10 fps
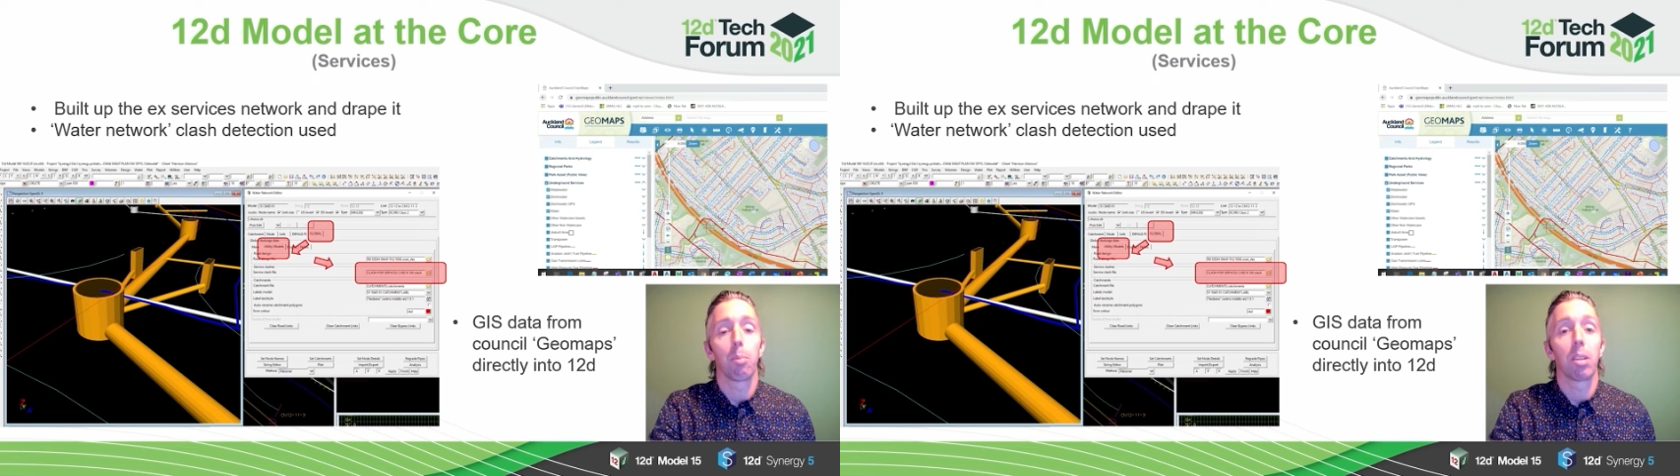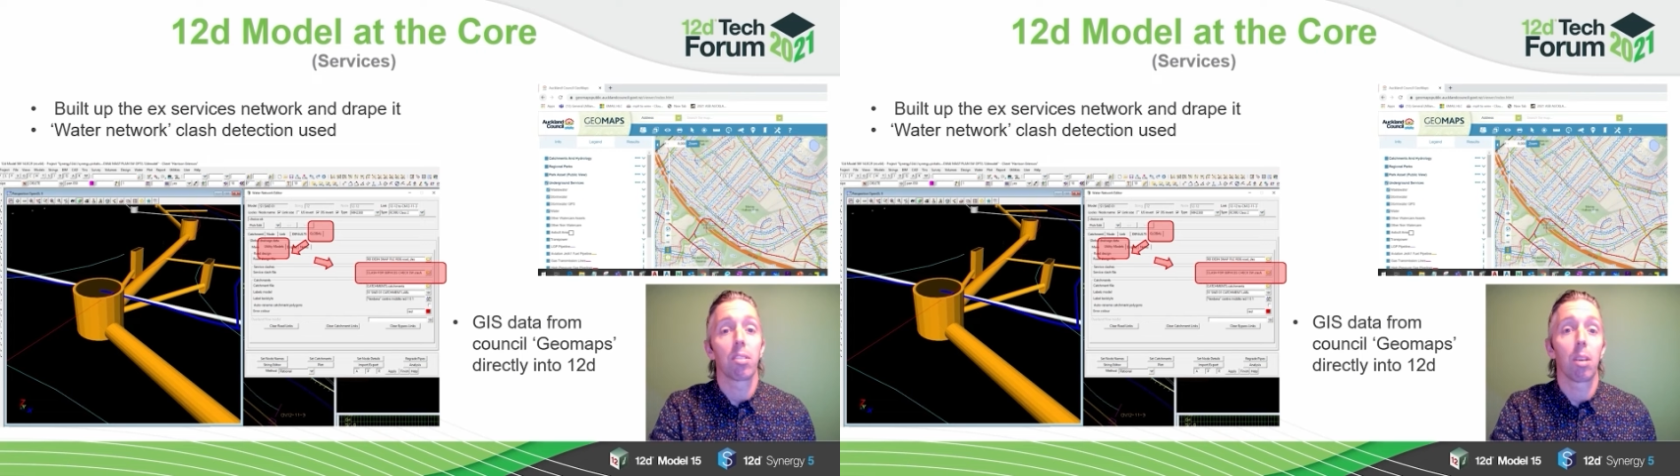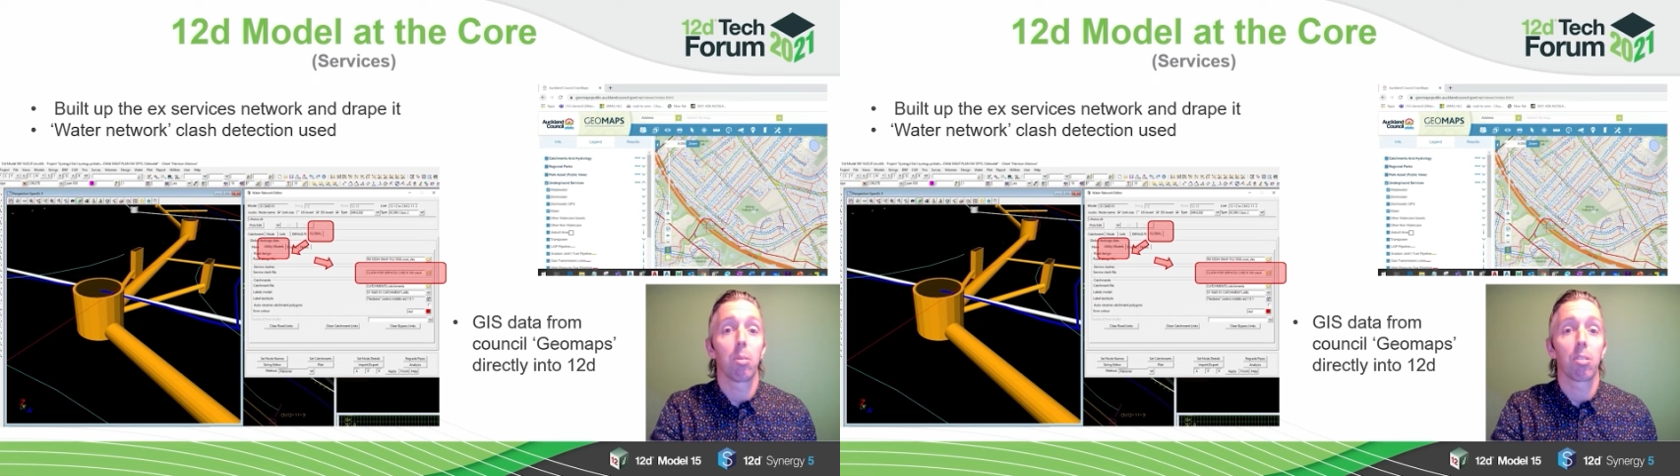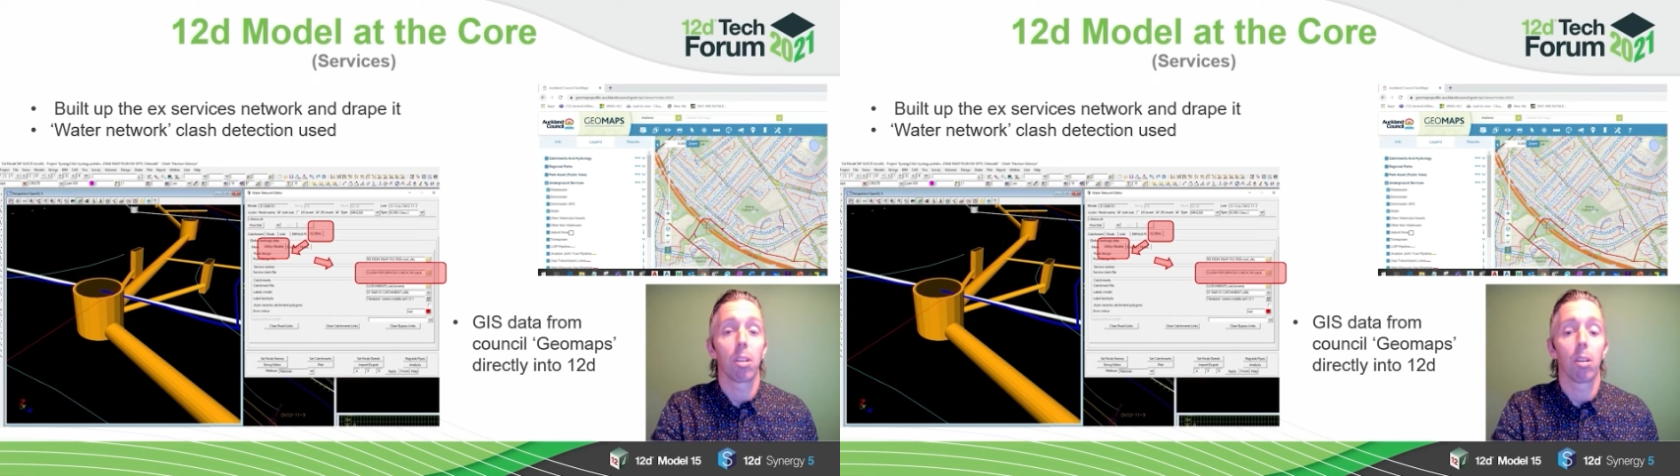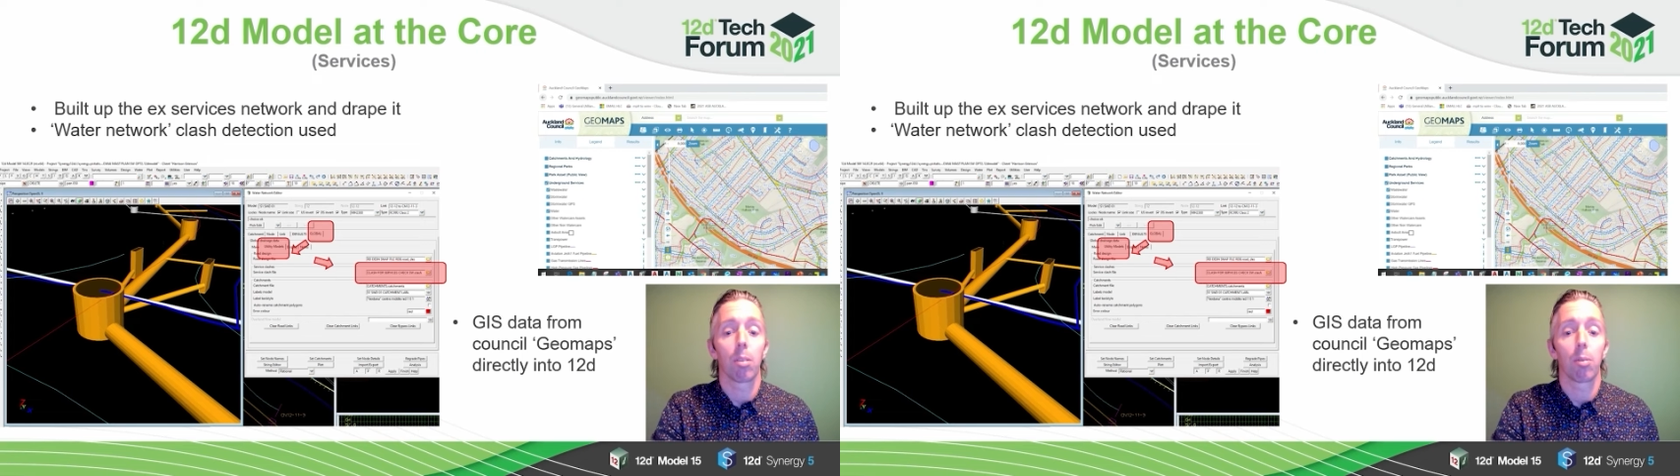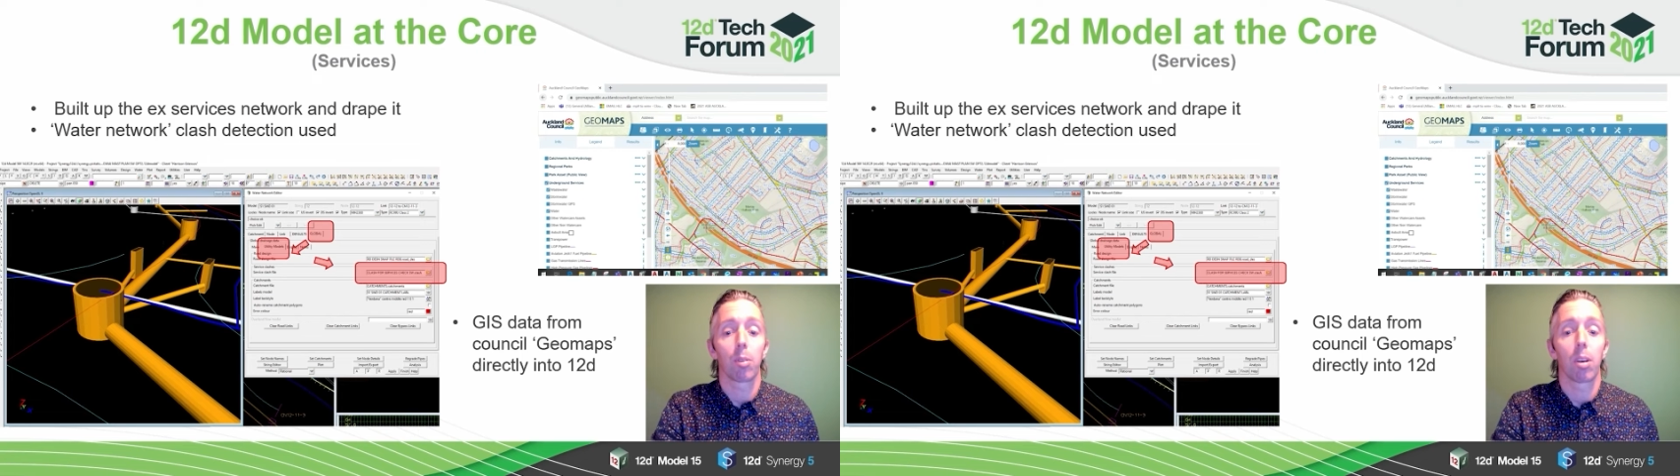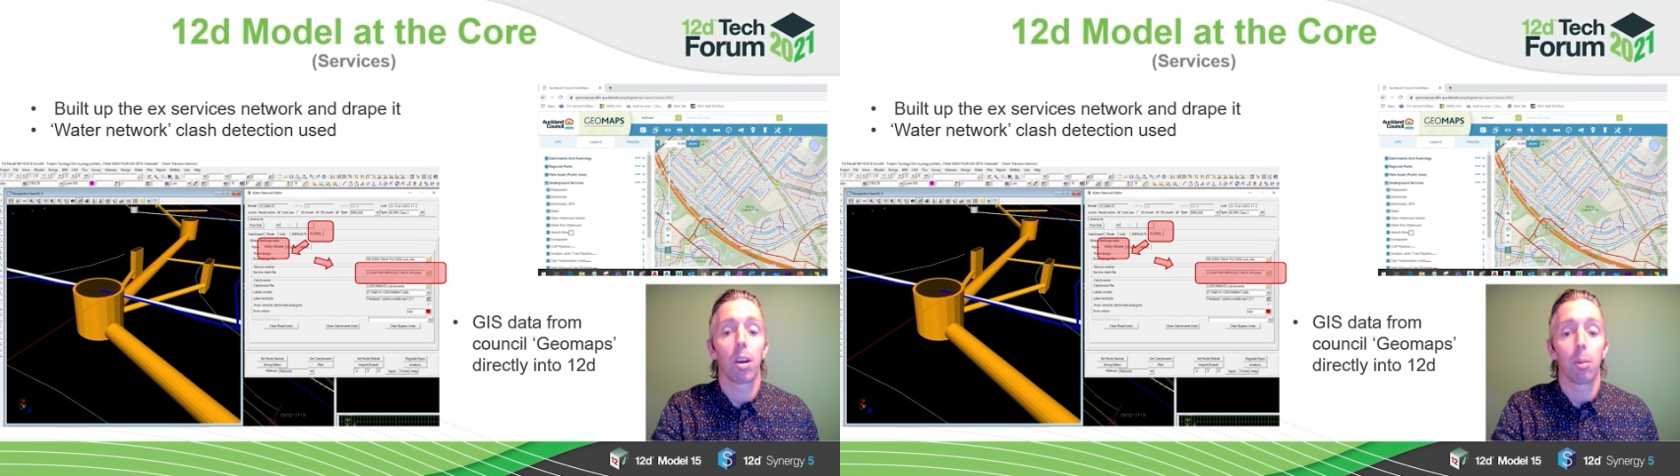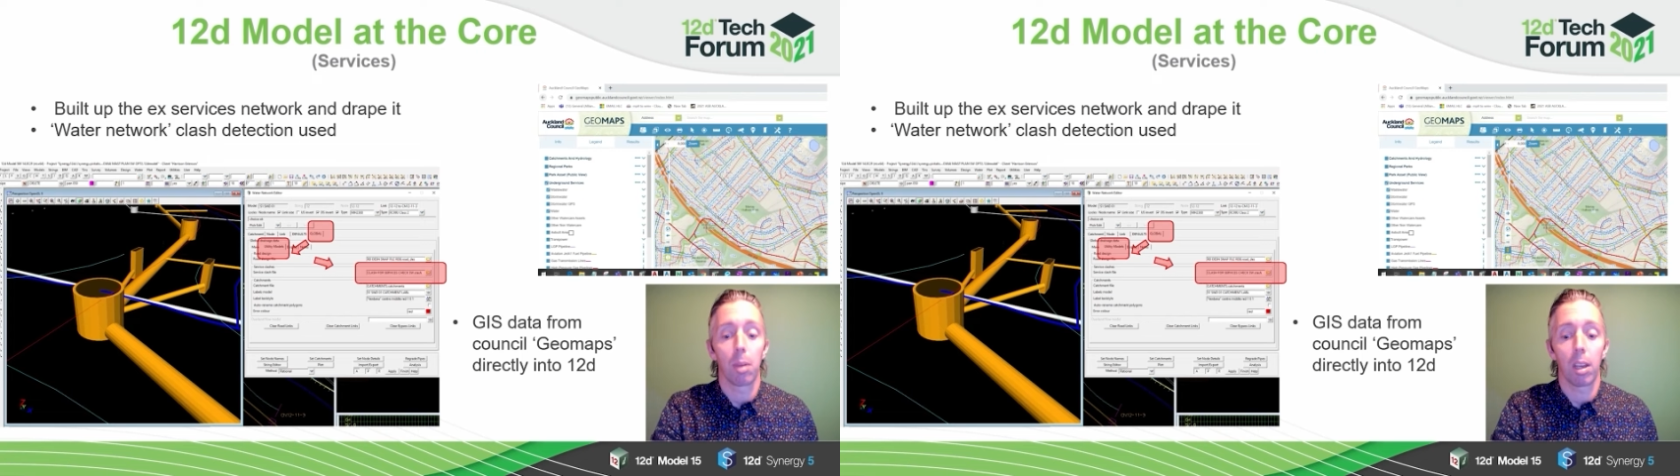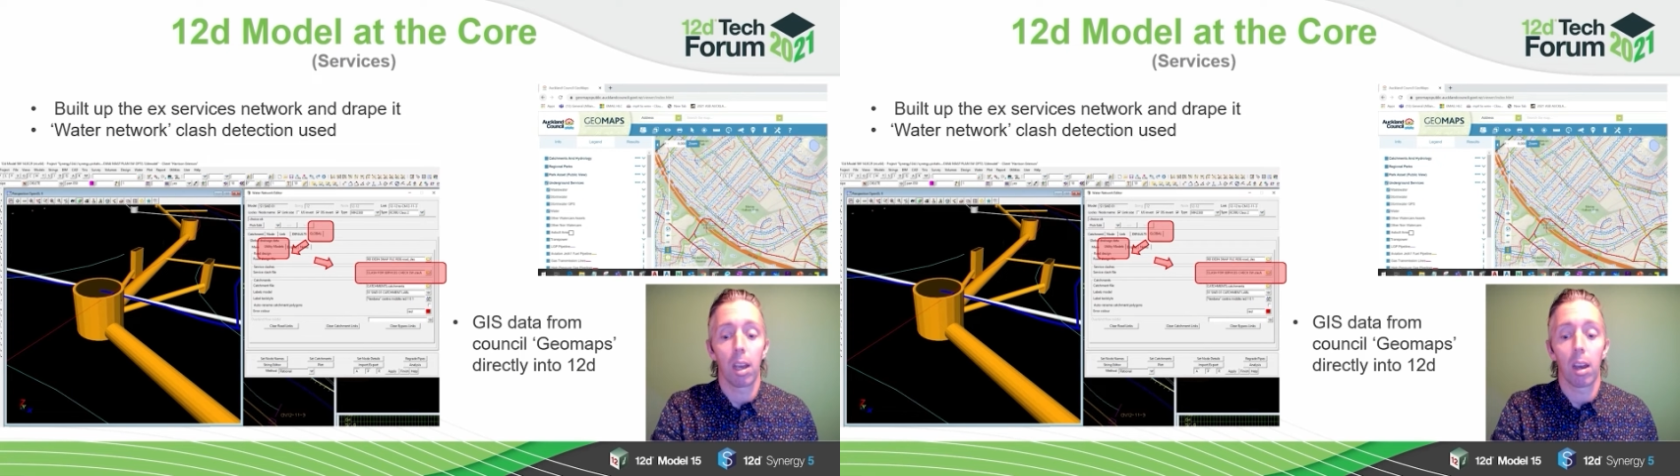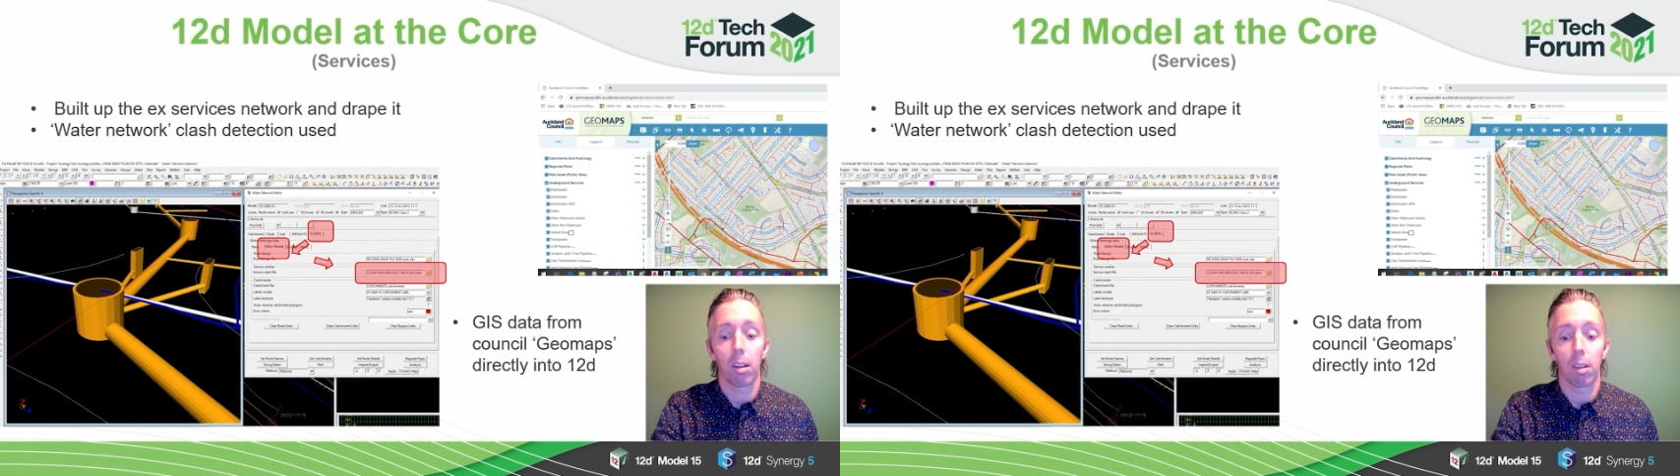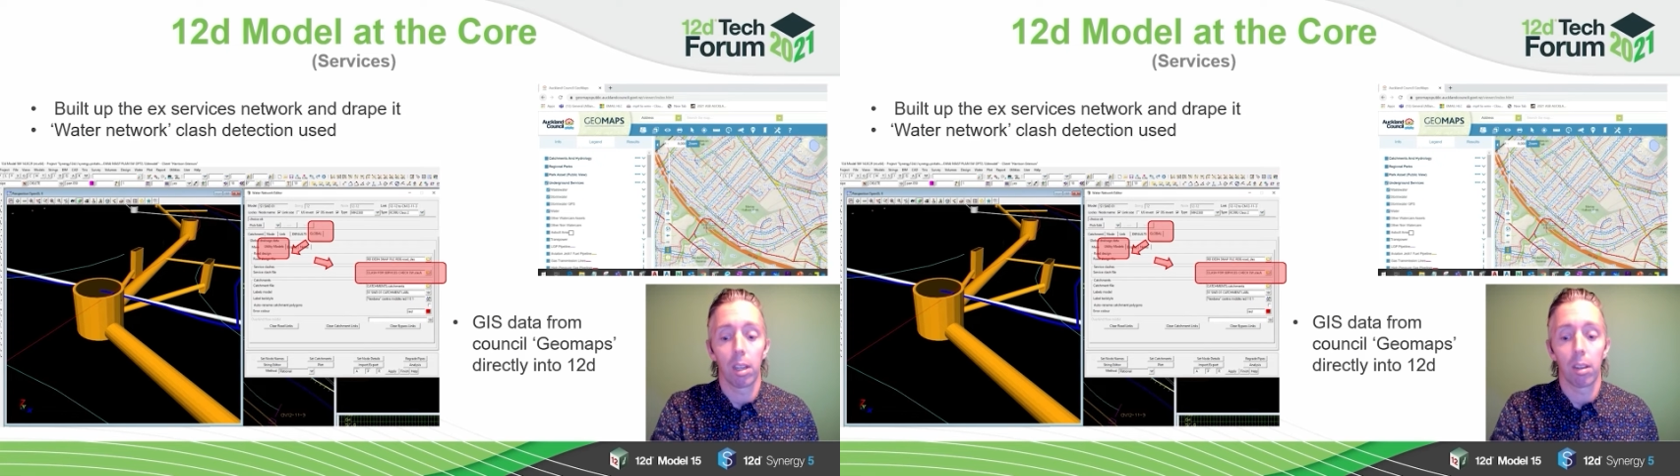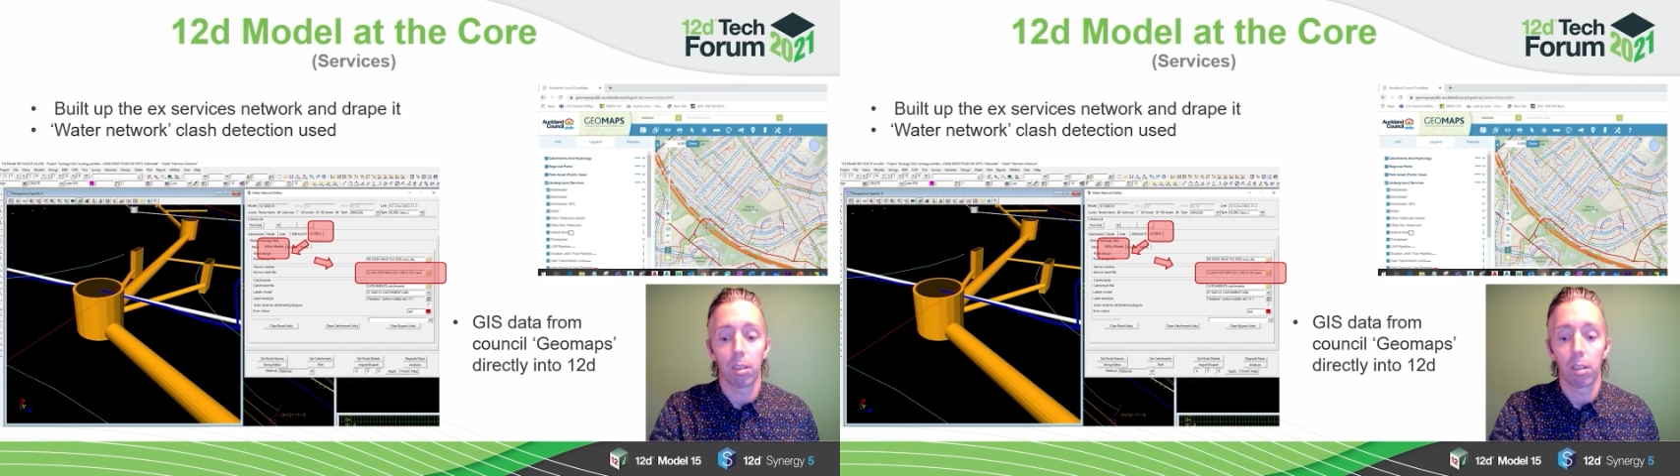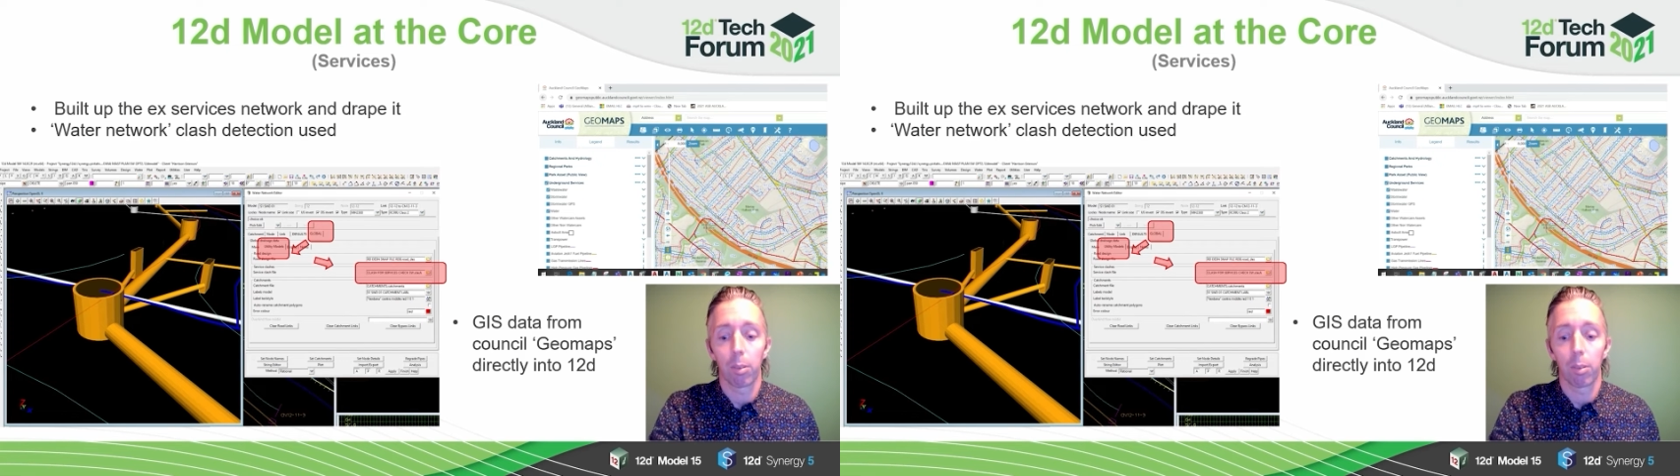but saves a lot of time at our end.